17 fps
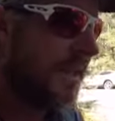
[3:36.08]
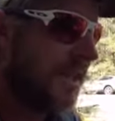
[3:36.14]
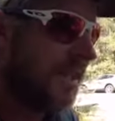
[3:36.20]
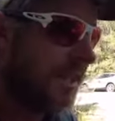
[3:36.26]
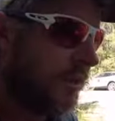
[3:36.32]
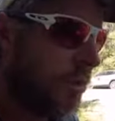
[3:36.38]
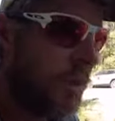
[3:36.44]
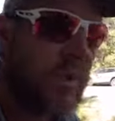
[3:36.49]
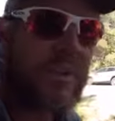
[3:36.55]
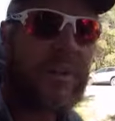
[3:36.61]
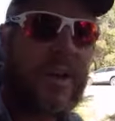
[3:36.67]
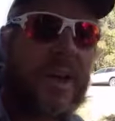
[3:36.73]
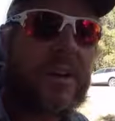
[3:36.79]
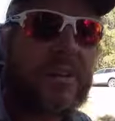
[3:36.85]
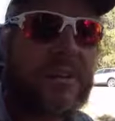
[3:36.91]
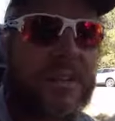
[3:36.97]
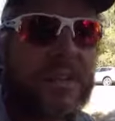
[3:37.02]
at
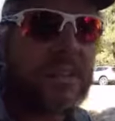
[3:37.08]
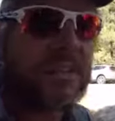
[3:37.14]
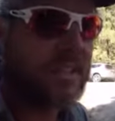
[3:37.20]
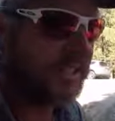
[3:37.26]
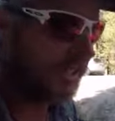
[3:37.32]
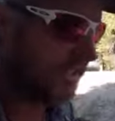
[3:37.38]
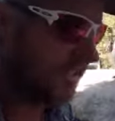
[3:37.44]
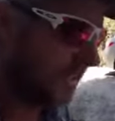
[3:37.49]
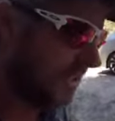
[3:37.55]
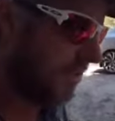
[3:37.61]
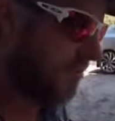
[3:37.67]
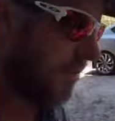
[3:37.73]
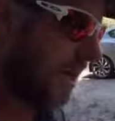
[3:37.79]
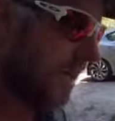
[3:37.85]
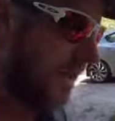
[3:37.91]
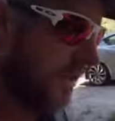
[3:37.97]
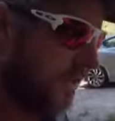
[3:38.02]
1,016
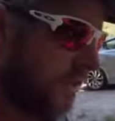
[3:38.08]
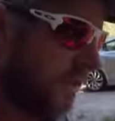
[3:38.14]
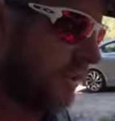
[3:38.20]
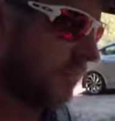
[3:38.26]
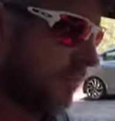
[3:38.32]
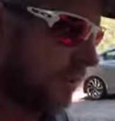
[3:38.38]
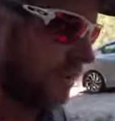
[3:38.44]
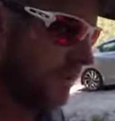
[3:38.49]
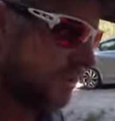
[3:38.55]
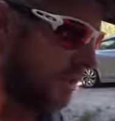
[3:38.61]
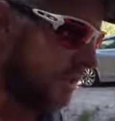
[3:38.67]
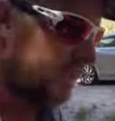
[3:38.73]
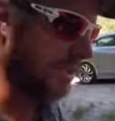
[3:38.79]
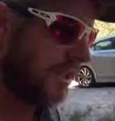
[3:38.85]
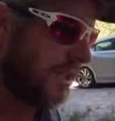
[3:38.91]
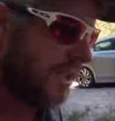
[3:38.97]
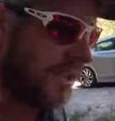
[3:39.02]
miles on the
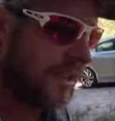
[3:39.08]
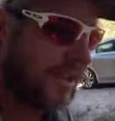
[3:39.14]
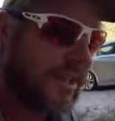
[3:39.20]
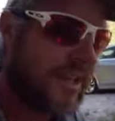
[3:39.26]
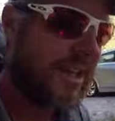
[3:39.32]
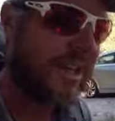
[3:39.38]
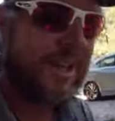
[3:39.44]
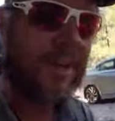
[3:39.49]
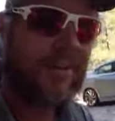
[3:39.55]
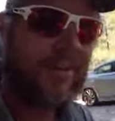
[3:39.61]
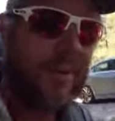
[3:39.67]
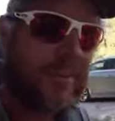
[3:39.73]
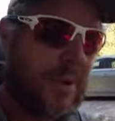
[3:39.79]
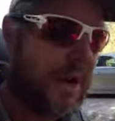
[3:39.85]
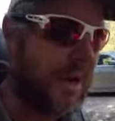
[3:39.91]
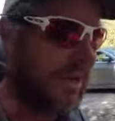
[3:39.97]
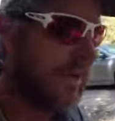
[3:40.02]
PCT, every
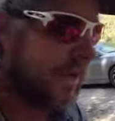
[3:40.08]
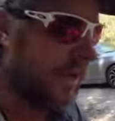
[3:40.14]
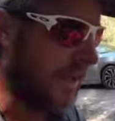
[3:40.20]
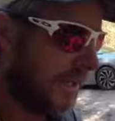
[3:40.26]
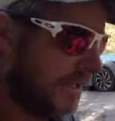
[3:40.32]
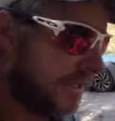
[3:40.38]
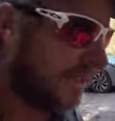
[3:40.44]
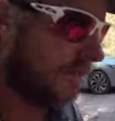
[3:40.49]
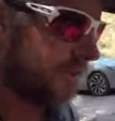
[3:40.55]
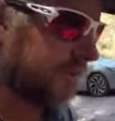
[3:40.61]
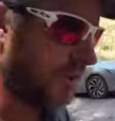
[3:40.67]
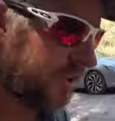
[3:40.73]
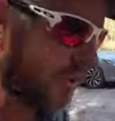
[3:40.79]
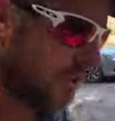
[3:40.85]
mile hiked, which is